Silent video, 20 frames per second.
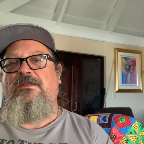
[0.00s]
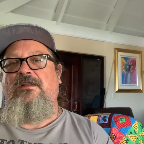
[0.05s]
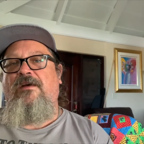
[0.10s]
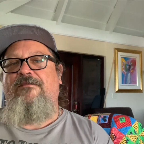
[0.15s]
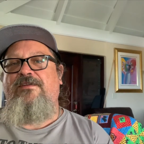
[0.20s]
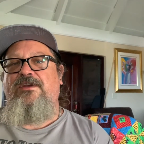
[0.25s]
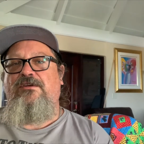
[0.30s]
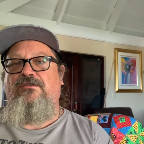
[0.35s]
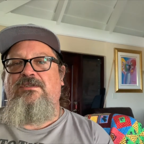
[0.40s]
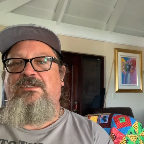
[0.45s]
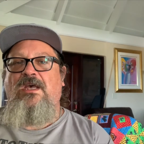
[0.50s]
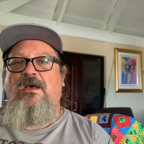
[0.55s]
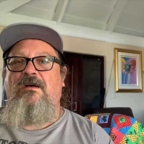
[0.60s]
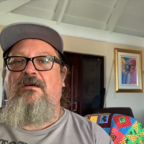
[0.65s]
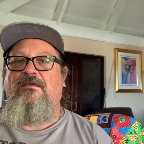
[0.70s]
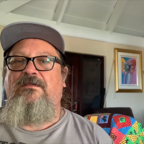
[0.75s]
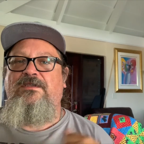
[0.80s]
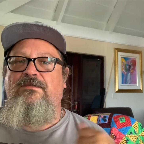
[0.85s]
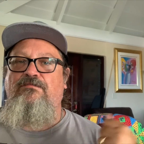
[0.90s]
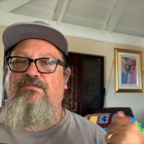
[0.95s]
loving
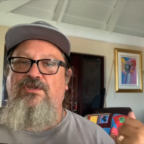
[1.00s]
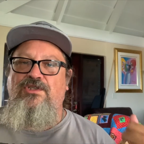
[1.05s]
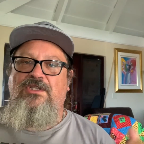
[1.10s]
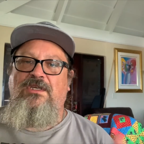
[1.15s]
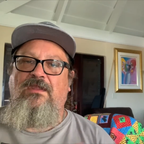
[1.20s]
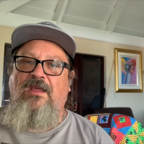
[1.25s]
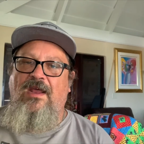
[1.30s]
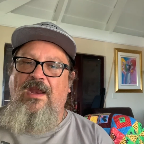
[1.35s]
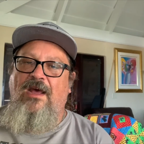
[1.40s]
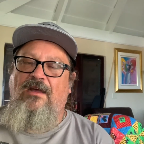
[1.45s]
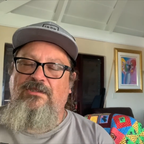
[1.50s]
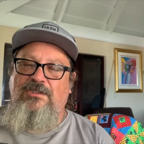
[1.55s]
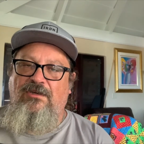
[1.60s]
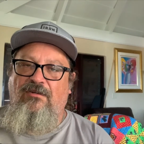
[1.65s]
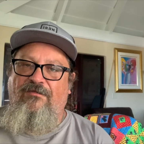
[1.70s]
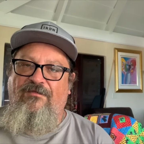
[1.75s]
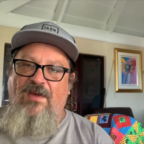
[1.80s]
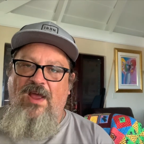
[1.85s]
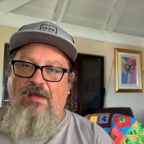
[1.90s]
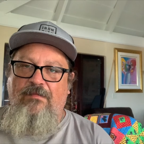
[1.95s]
yourselves and pushing that out to
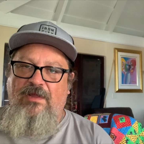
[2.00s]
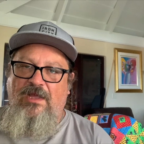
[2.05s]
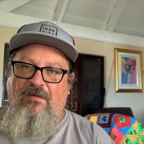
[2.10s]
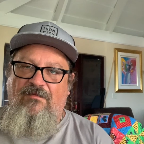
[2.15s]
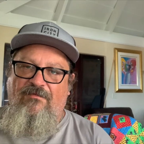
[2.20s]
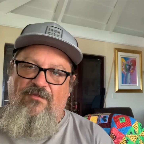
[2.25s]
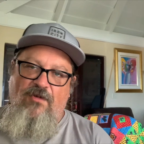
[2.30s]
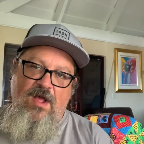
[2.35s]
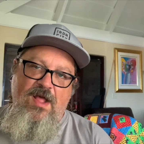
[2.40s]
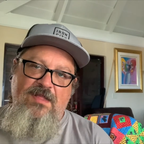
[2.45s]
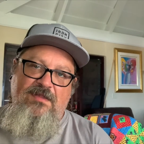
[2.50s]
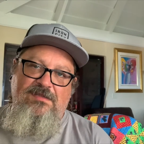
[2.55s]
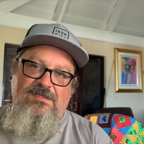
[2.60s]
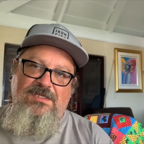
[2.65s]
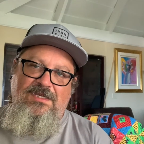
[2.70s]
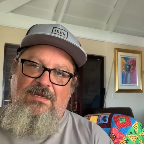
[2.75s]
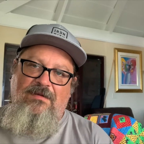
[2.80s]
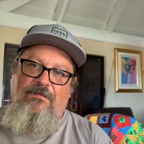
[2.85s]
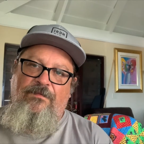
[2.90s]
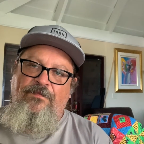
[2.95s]
your family and
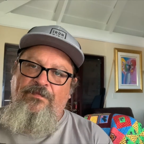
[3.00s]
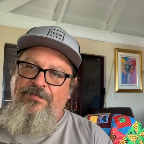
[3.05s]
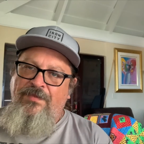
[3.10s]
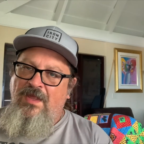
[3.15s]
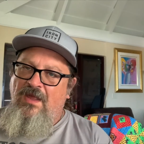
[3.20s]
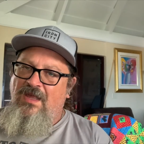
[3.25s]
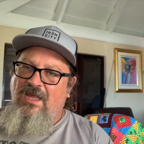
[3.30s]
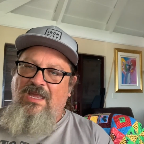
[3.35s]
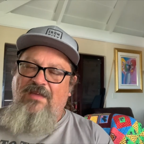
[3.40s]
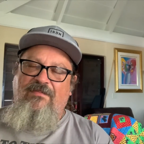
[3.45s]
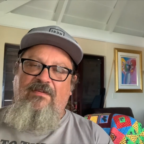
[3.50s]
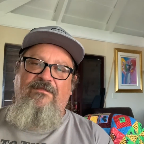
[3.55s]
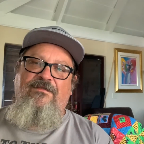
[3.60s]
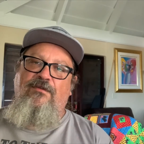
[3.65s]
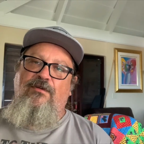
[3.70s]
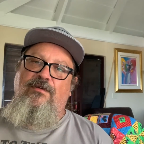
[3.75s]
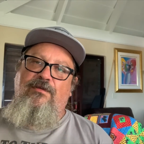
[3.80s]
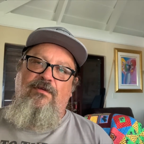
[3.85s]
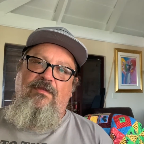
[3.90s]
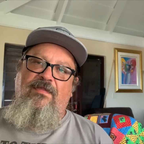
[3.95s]
friends, and even
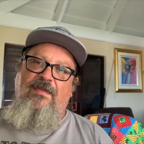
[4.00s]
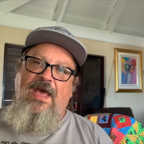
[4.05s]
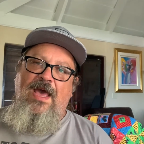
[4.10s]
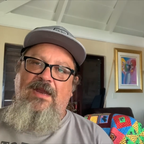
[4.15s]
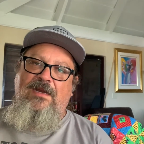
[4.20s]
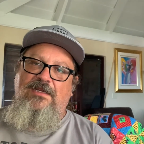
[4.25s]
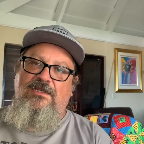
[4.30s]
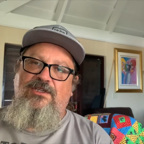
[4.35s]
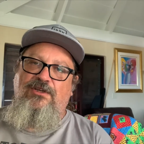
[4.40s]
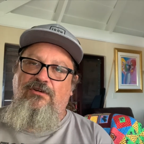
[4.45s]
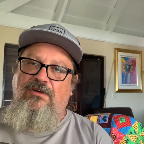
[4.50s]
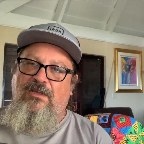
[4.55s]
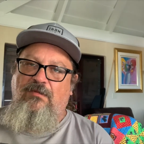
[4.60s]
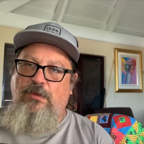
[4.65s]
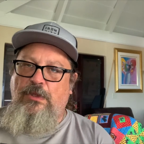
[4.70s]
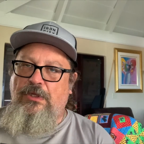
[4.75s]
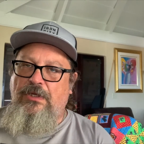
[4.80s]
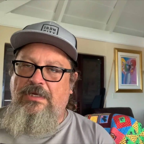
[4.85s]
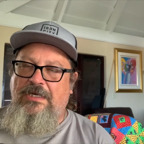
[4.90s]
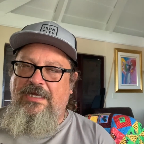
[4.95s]
further than that into your
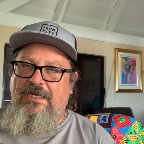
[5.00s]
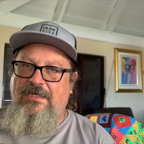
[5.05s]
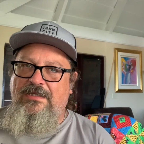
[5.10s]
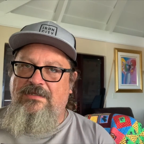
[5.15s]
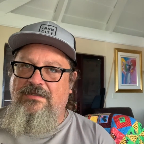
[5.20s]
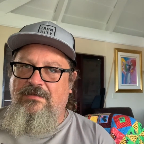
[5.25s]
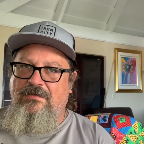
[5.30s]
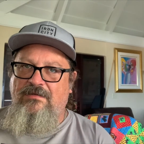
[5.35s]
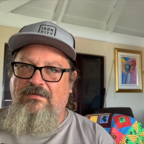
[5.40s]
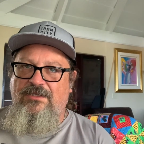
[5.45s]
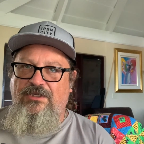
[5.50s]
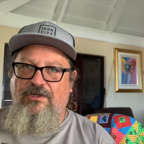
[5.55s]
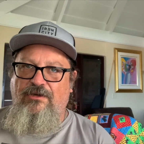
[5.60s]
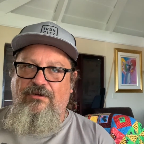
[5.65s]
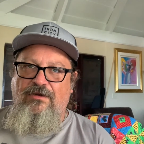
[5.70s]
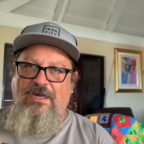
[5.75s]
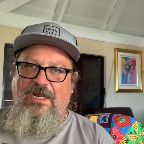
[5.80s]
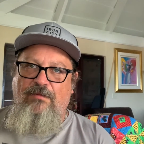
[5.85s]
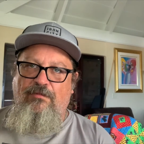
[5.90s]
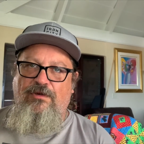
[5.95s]
communities and to
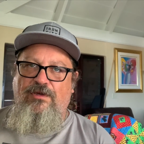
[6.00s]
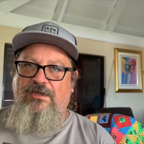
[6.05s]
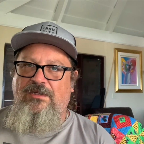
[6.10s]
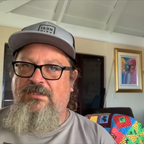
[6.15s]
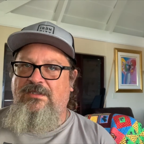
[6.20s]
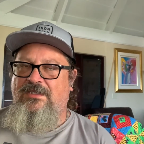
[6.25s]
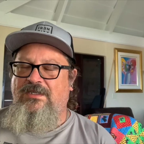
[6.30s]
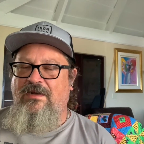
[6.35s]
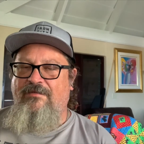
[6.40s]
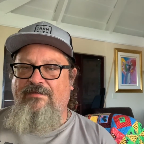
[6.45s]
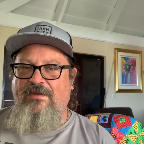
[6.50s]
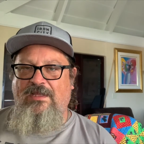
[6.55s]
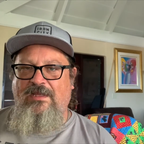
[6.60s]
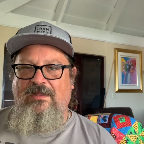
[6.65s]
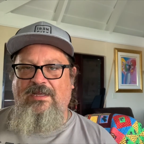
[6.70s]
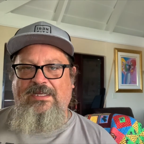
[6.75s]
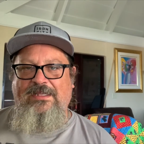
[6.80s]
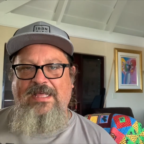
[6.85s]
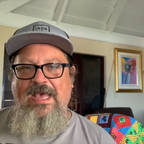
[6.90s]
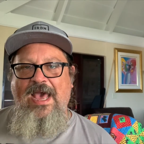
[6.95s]
your neighborhoods and everything
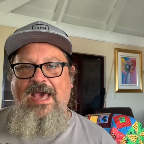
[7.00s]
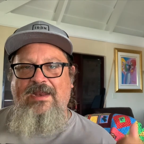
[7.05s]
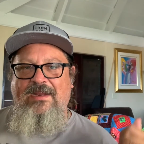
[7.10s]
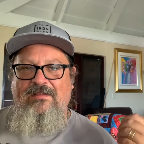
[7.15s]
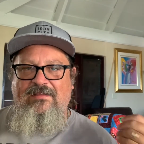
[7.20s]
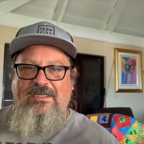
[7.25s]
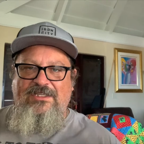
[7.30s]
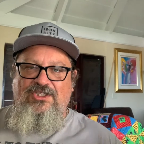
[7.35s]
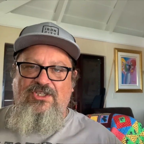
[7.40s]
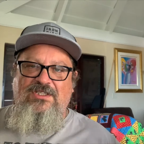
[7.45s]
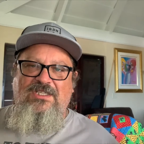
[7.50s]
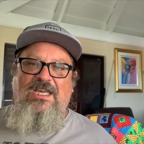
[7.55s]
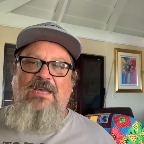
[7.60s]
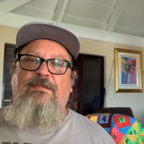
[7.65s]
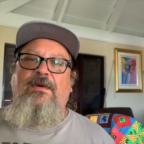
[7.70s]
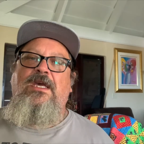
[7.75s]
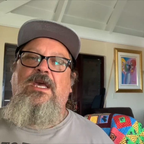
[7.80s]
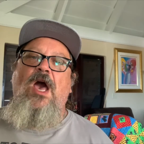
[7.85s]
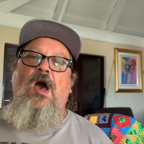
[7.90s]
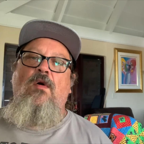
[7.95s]
like that. And let's just keep
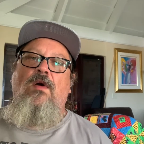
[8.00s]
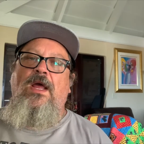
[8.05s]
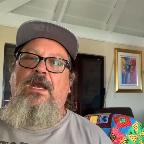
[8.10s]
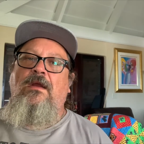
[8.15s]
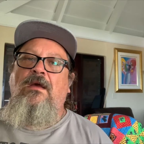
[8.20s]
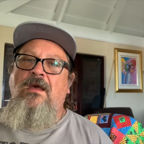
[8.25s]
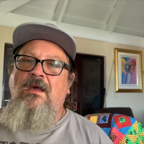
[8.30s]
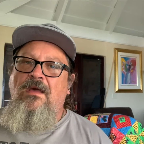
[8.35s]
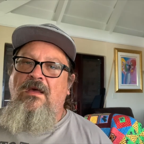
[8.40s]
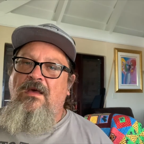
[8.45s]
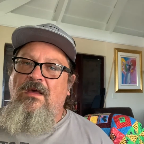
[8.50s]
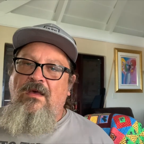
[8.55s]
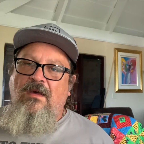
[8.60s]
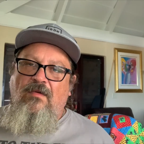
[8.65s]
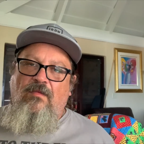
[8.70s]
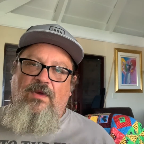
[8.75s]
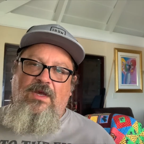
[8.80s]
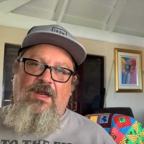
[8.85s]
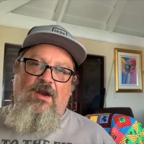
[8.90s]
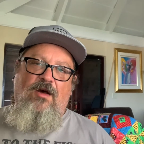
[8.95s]
it going.
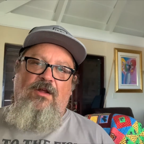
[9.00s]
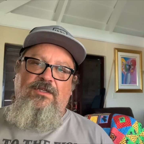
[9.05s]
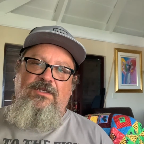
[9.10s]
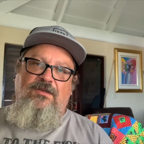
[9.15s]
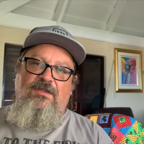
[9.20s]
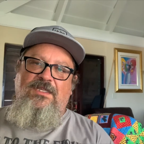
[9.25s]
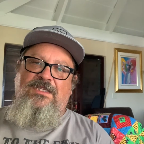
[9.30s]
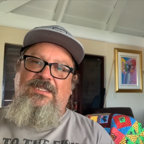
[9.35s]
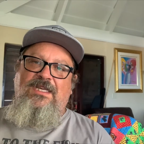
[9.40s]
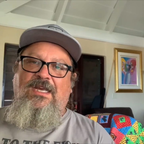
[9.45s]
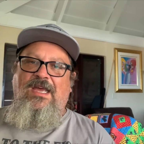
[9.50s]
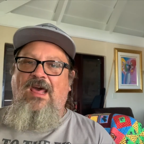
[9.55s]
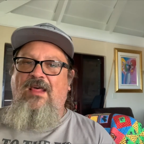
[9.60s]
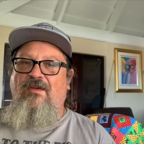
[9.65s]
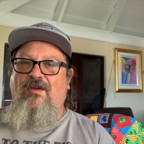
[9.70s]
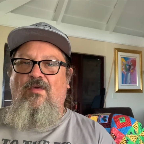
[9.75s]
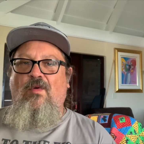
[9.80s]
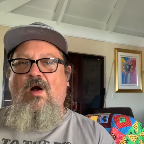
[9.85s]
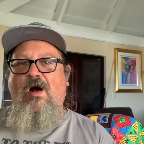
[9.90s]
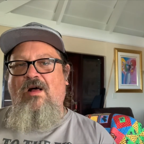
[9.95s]
We can all do this
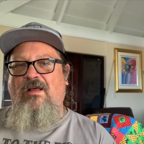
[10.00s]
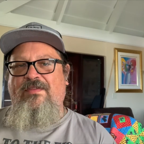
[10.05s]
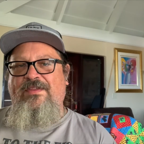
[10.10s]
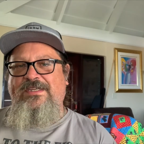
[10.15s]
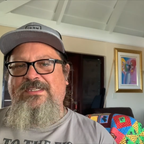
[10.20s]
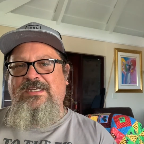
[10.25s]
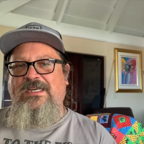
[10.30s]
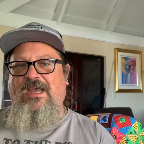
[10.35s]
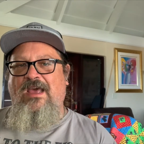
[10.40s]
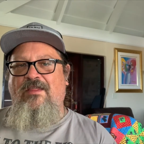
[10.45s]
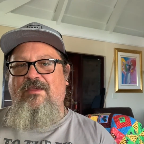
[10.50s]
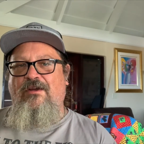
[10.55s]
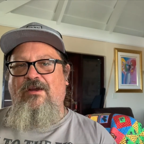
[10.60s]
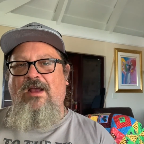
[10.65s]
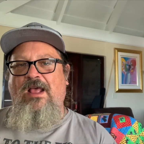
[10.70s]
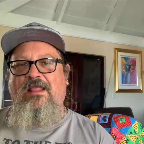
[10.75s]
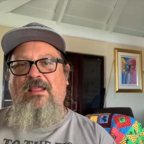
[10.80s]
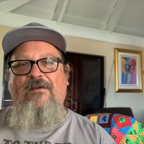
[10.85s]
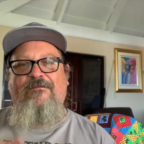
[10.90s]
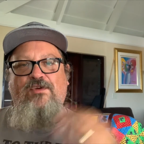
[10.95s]
together. We're all in this together.
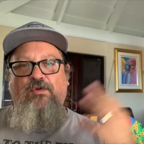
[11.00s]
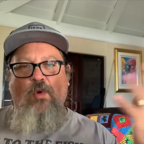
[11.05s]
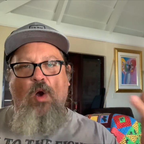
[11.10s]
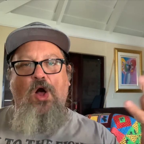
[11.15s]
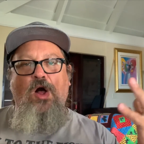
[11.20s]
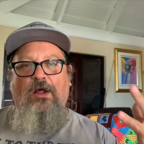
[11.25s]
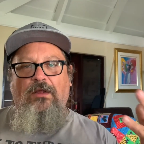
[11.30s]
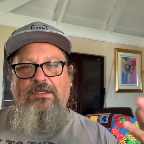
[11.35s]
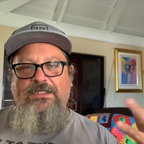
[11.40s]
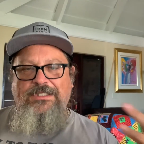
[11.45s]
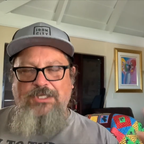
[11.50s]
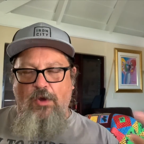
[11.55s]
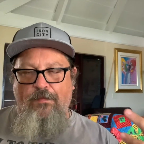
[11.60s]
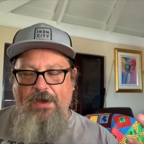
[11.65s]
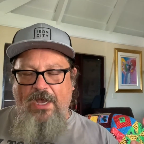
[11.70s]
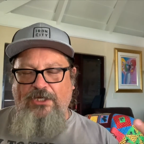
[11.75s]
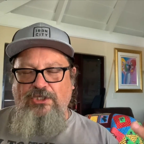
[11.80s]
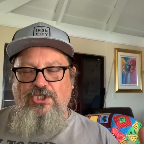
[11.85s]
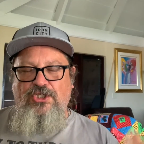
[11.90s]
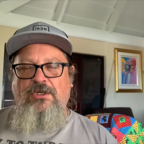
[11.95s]
I love you all so
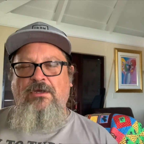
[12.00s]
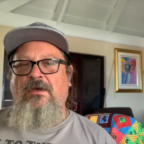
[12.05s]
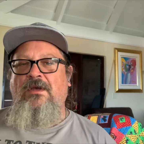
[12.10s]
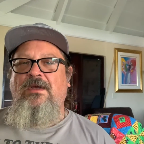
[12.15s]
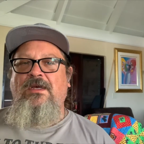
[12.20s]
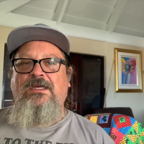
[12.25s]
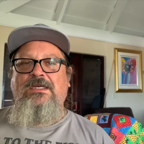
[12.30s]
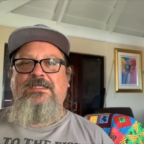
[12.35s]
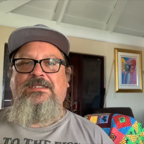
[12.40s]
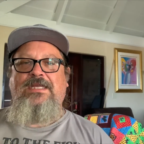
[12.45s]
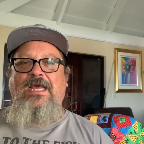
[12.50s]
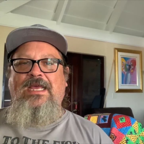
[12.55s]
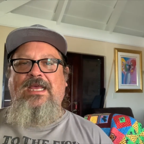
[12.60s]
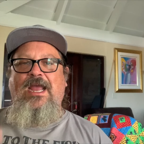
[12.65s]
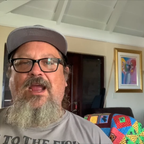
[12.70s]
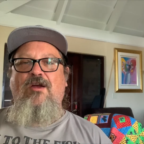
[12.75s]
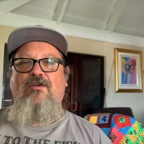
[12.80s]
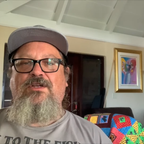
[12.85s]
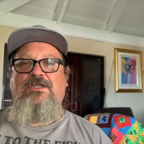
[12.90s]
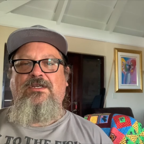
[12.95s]
much. Take
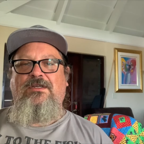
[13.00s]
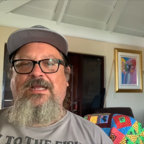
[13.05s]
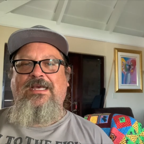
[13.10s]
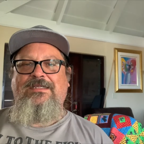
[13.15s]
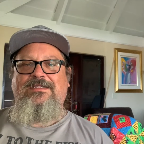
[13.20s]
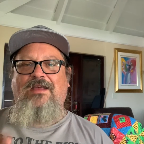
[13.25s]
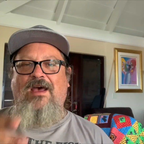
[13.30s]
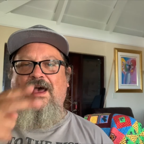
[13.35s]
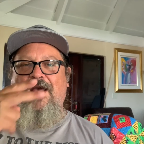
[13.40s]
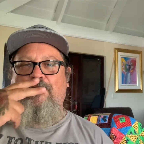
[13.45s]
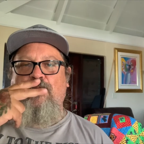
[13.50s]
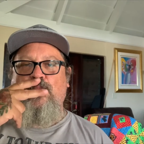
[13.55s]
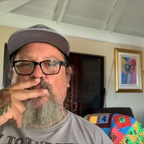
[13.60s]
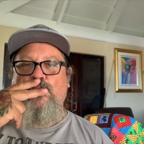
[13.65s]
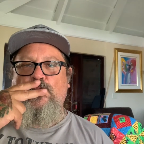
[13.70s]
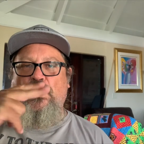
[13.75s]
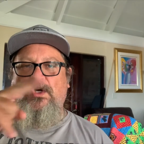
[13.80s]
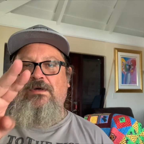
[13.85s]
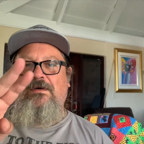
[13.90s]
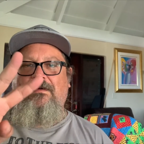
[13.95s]
care until next time.
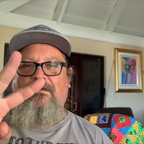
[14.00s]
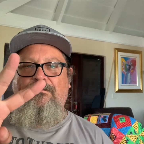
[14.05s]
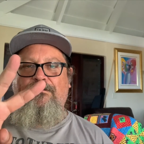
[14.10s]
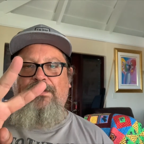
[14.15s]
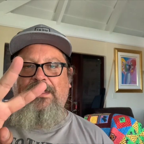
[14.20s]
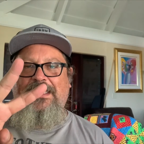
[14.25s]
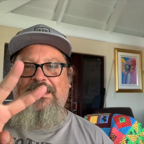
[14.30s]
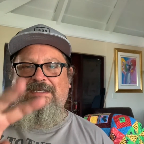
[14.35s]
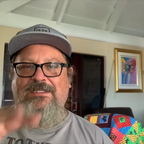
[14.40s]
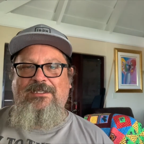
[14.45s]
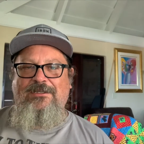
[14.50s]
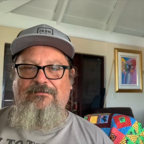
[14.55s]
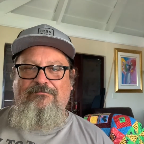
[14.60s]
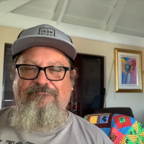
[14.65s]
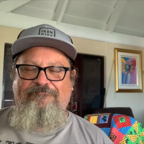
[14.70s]
Peace.